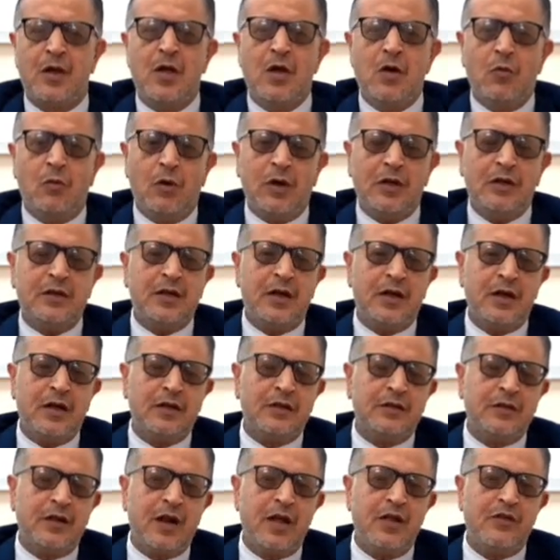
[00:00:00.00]
What
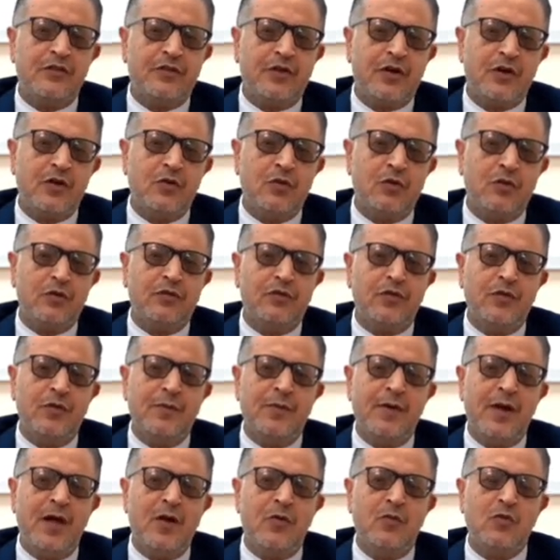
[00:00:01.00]
characterizes Raynaud's
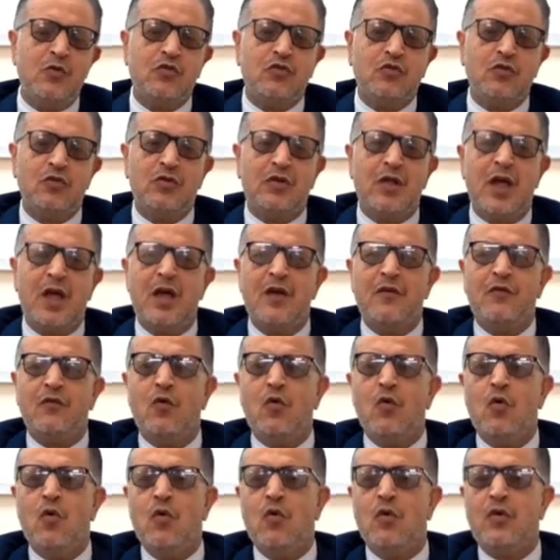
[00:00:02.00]
phenomena? We should have
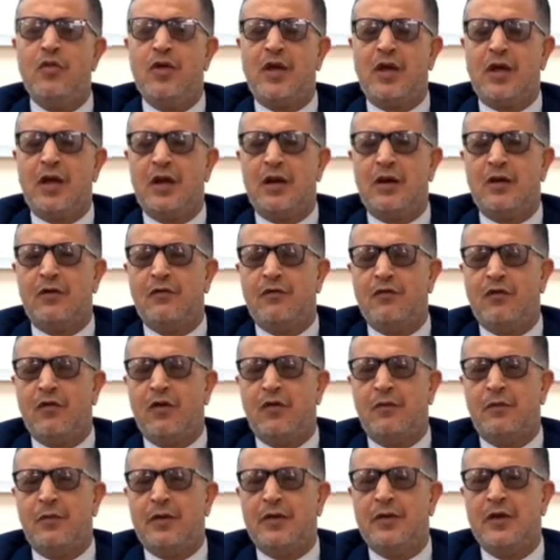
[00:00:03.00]
all the color
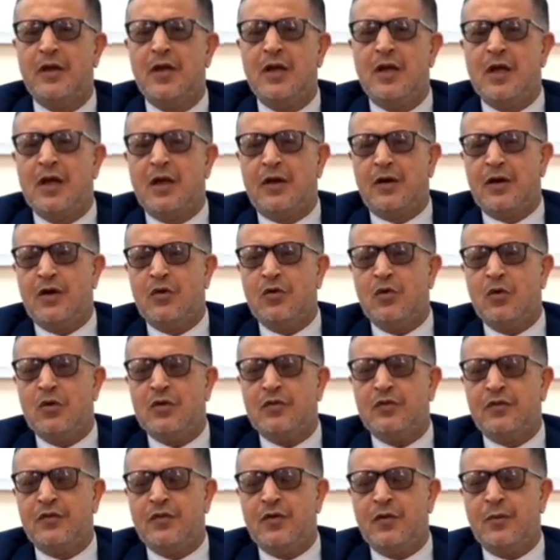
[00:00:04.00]
involvement.
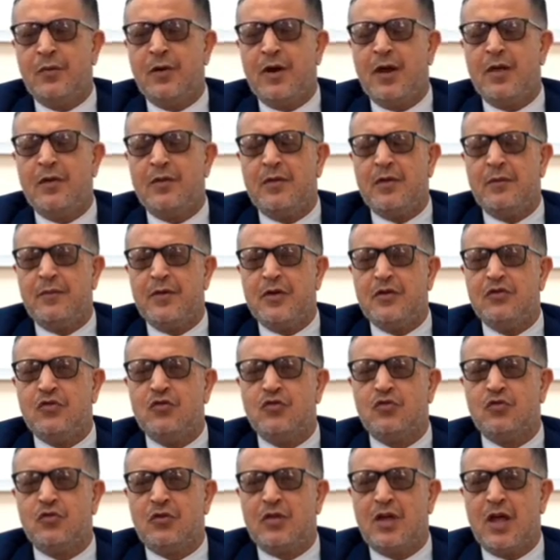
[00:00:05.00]
Raynaud's phenomena, the
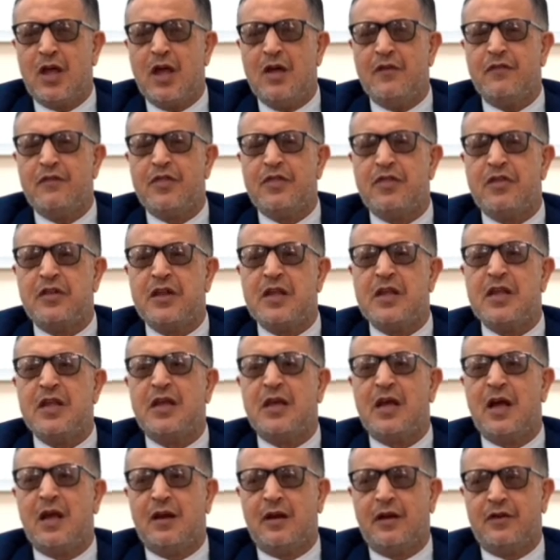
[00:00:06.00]
patient should have 3
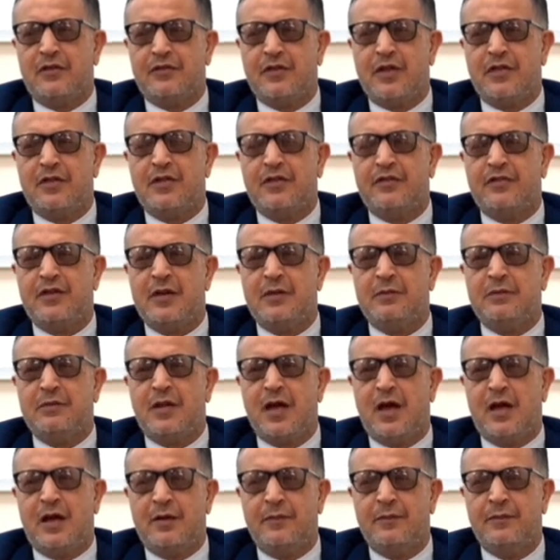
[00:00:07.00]
colors at the same
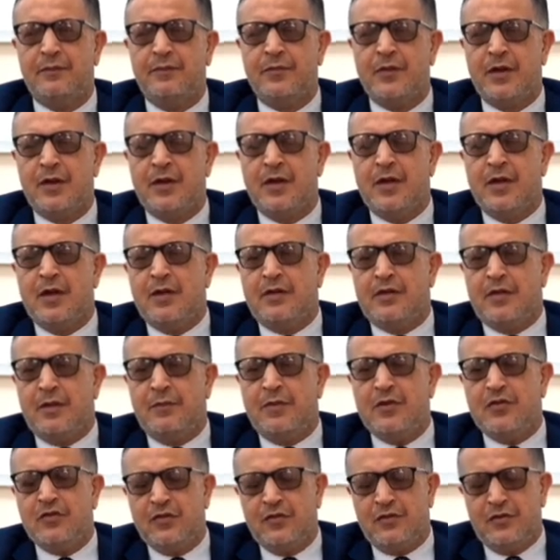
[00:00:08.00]
time. The
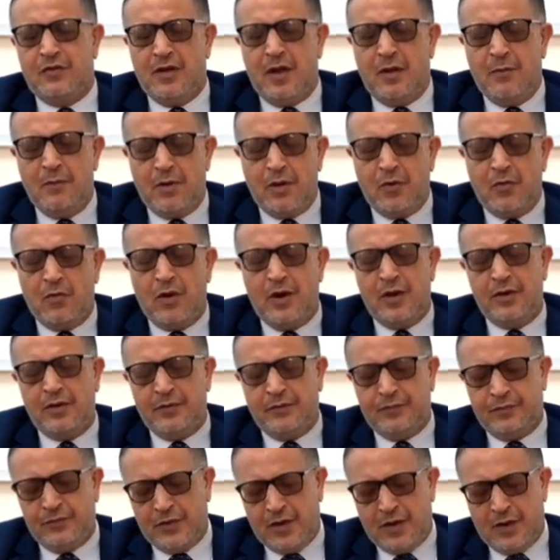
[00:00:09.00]
patient, number 1,
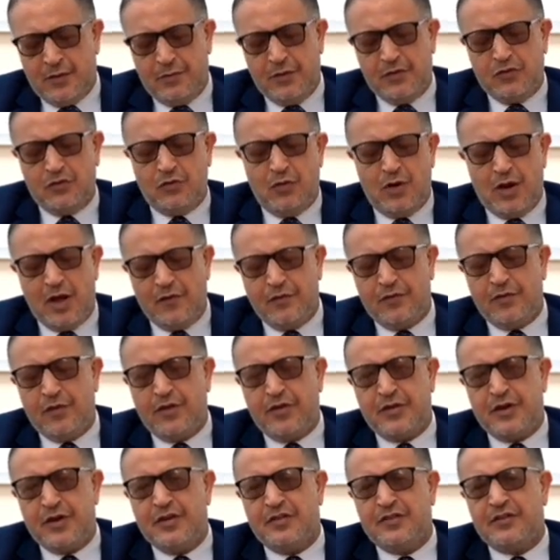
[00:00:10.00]
patient will have
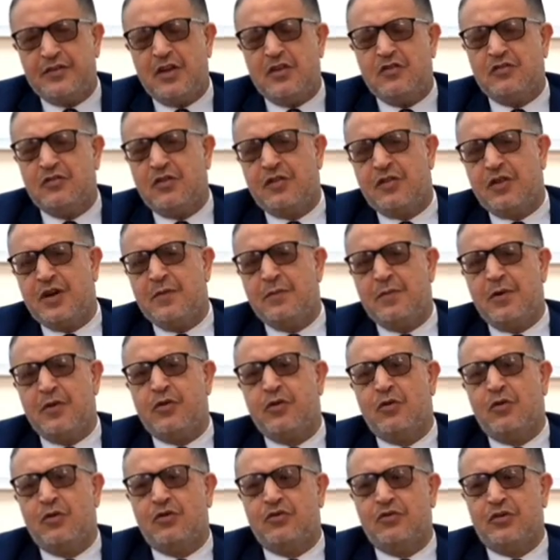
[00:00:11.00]
3 stages, 3
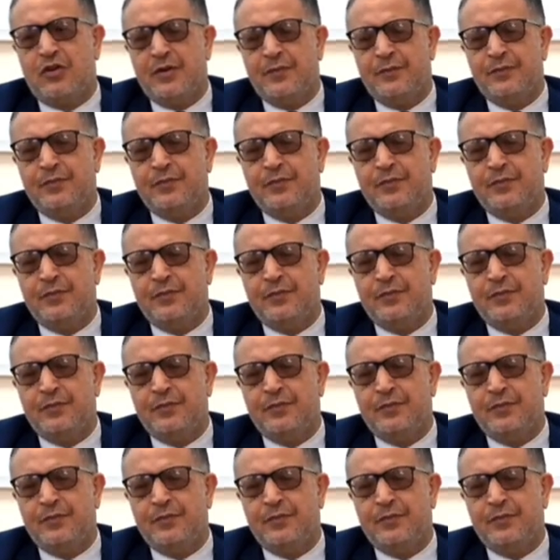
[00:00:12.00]
pathology.